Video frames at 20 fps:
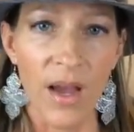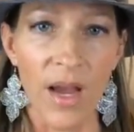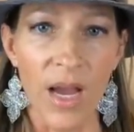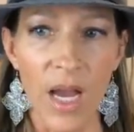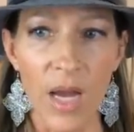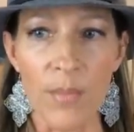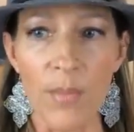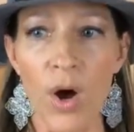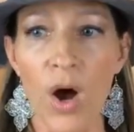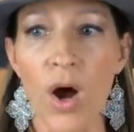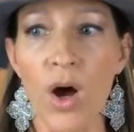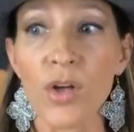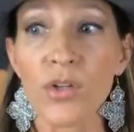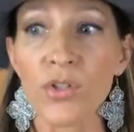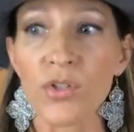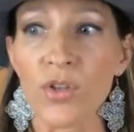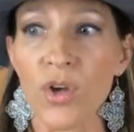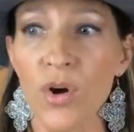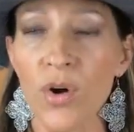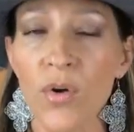Um,
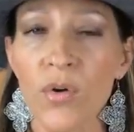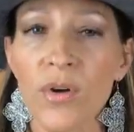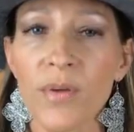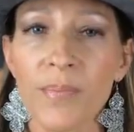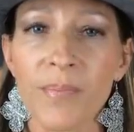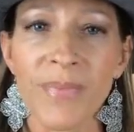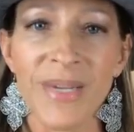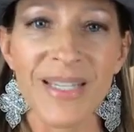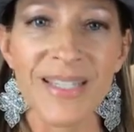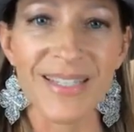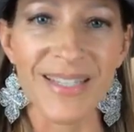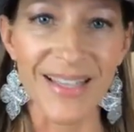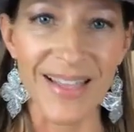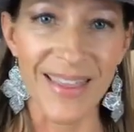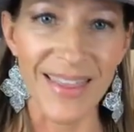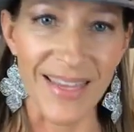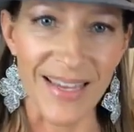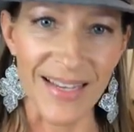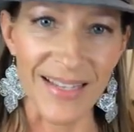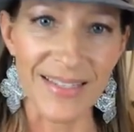also
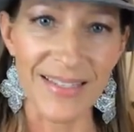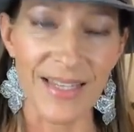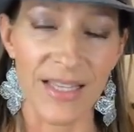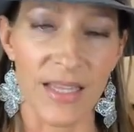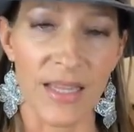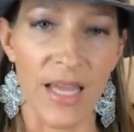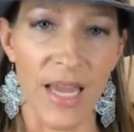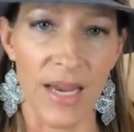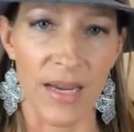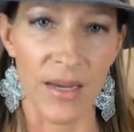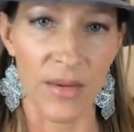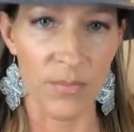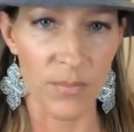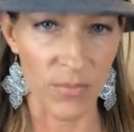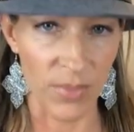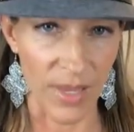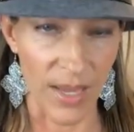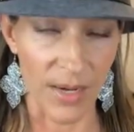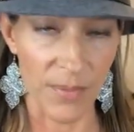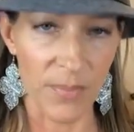mixing things like
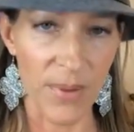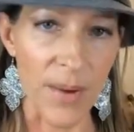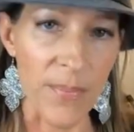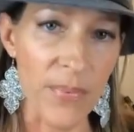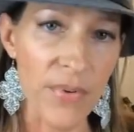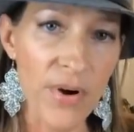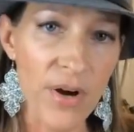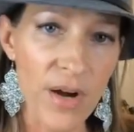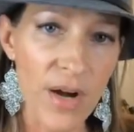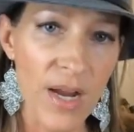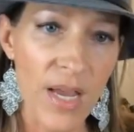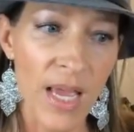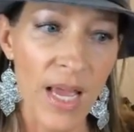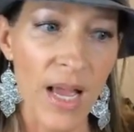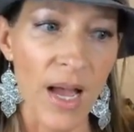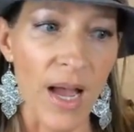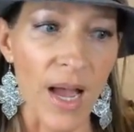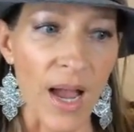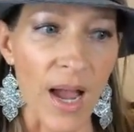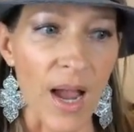black pepper,
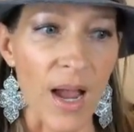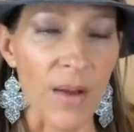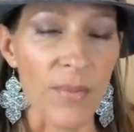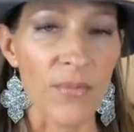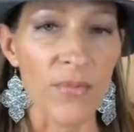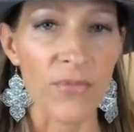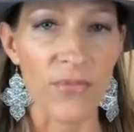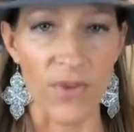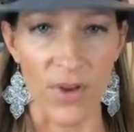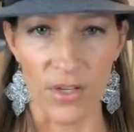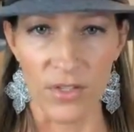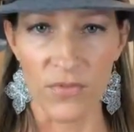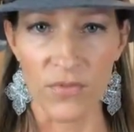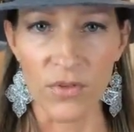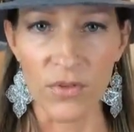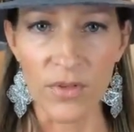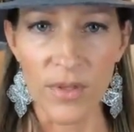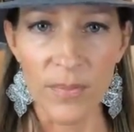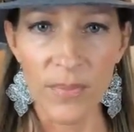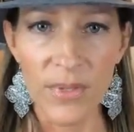um,
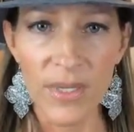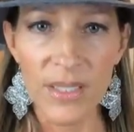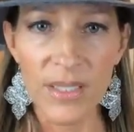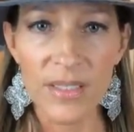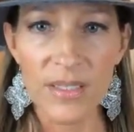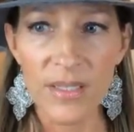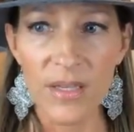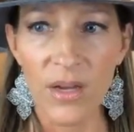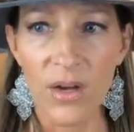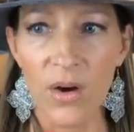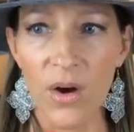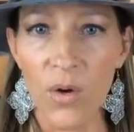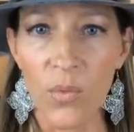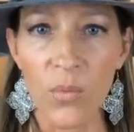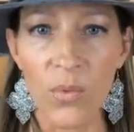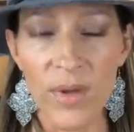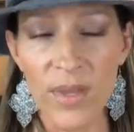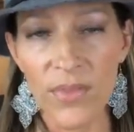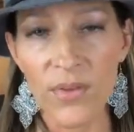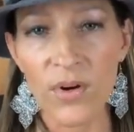phospholipids
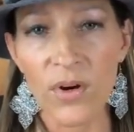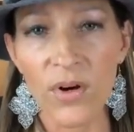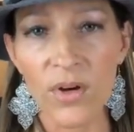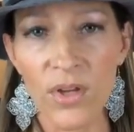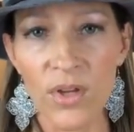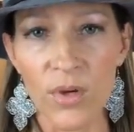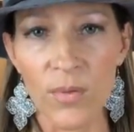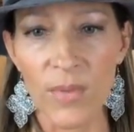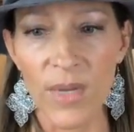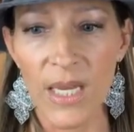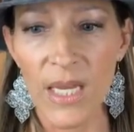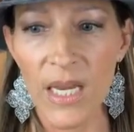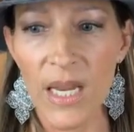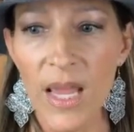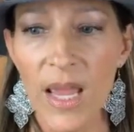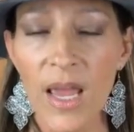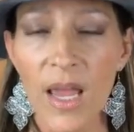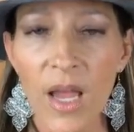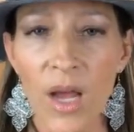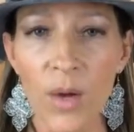with curcumin
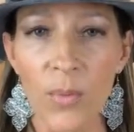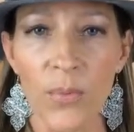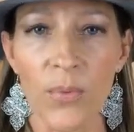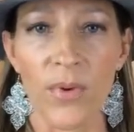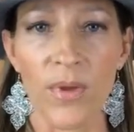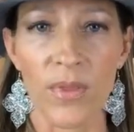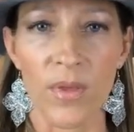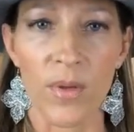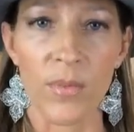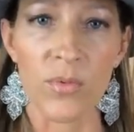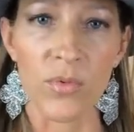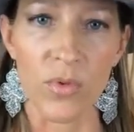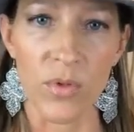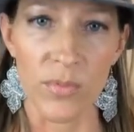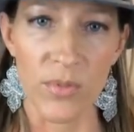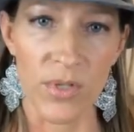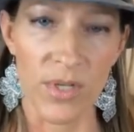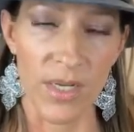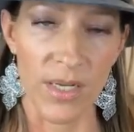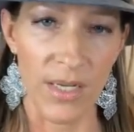help with
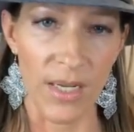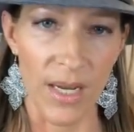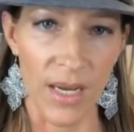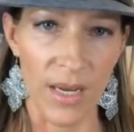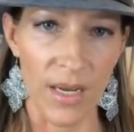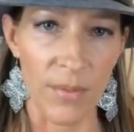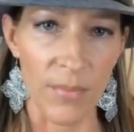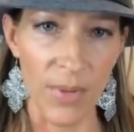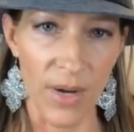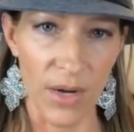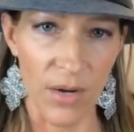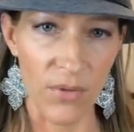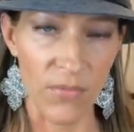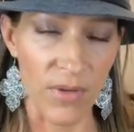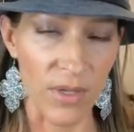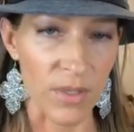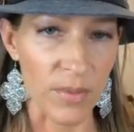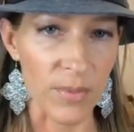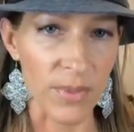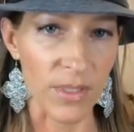absorption and
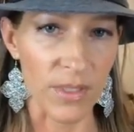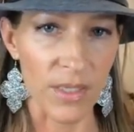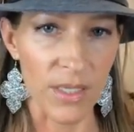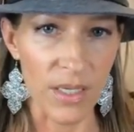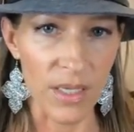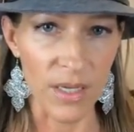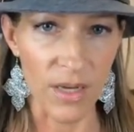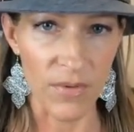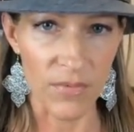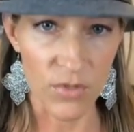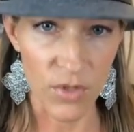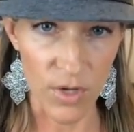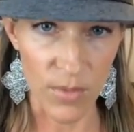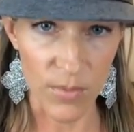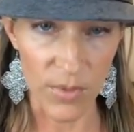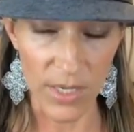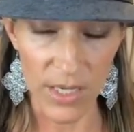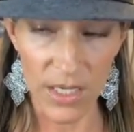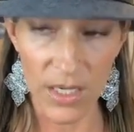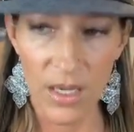bioavailability of
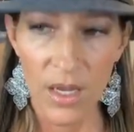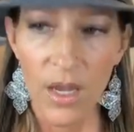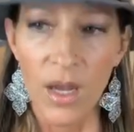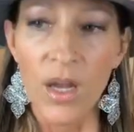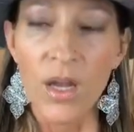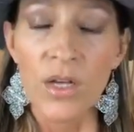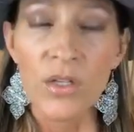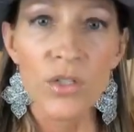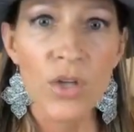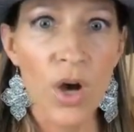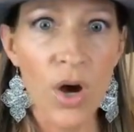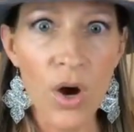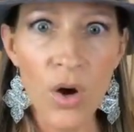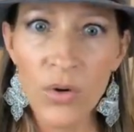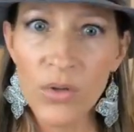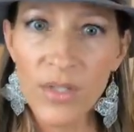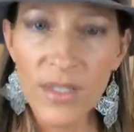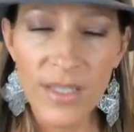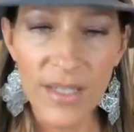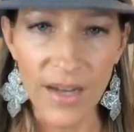turmeric
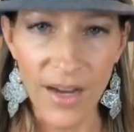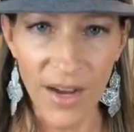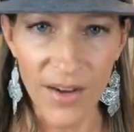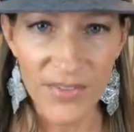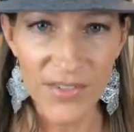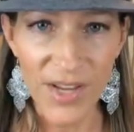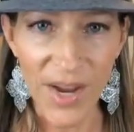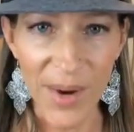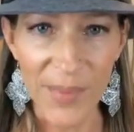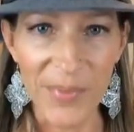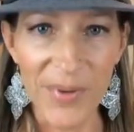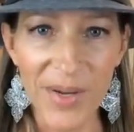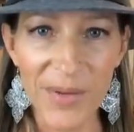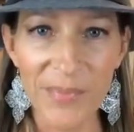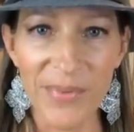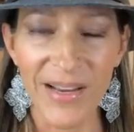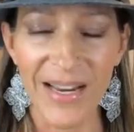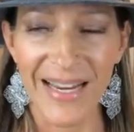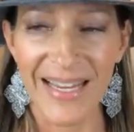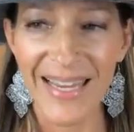totally off
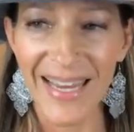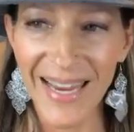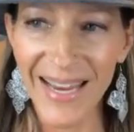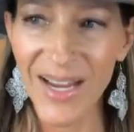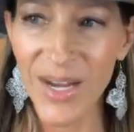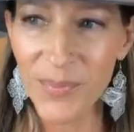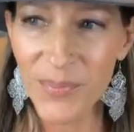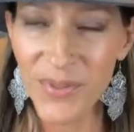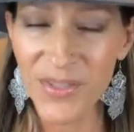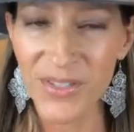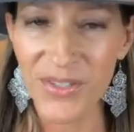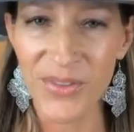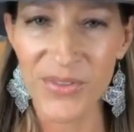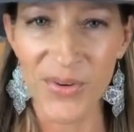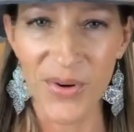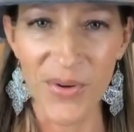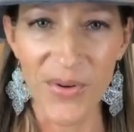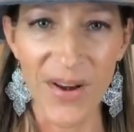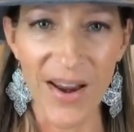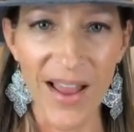topic, but I can't help but to
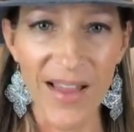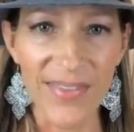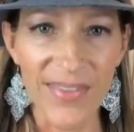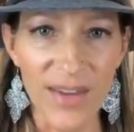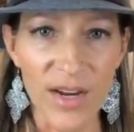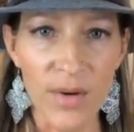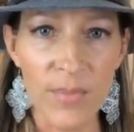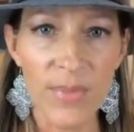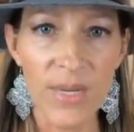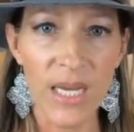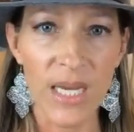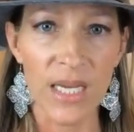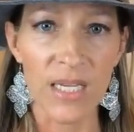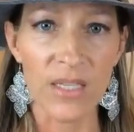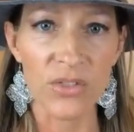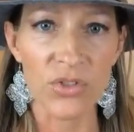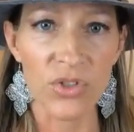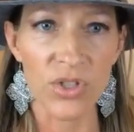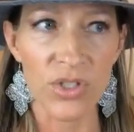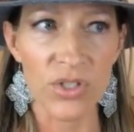throw it out there
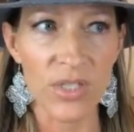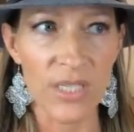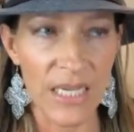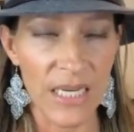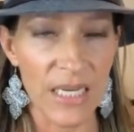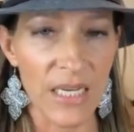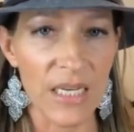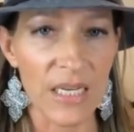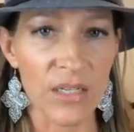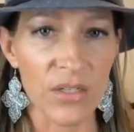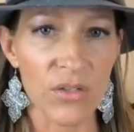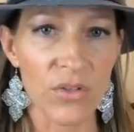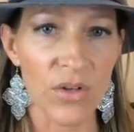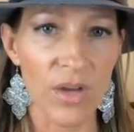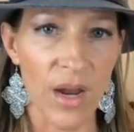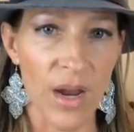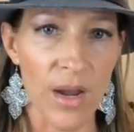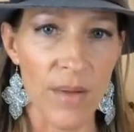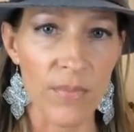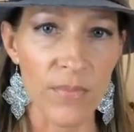because just eating
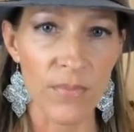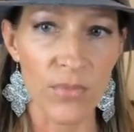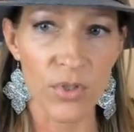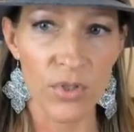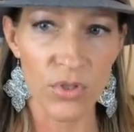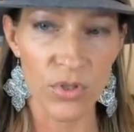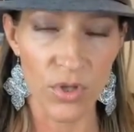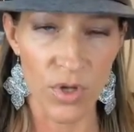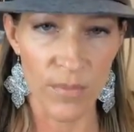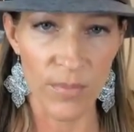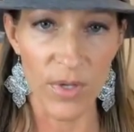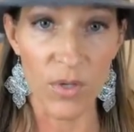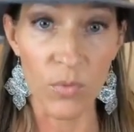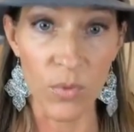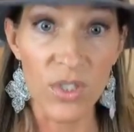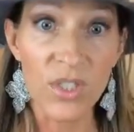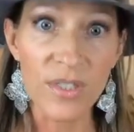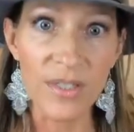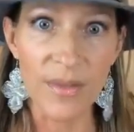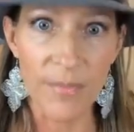um, turmeric,
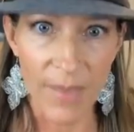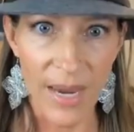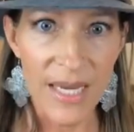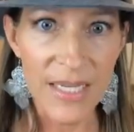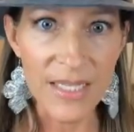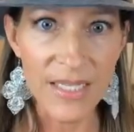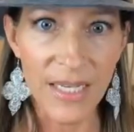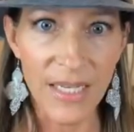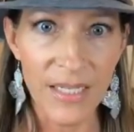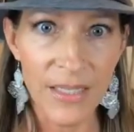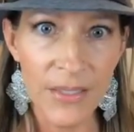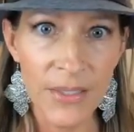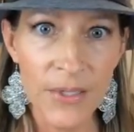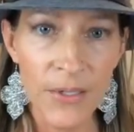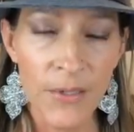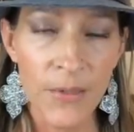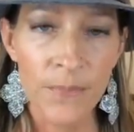which is amazing,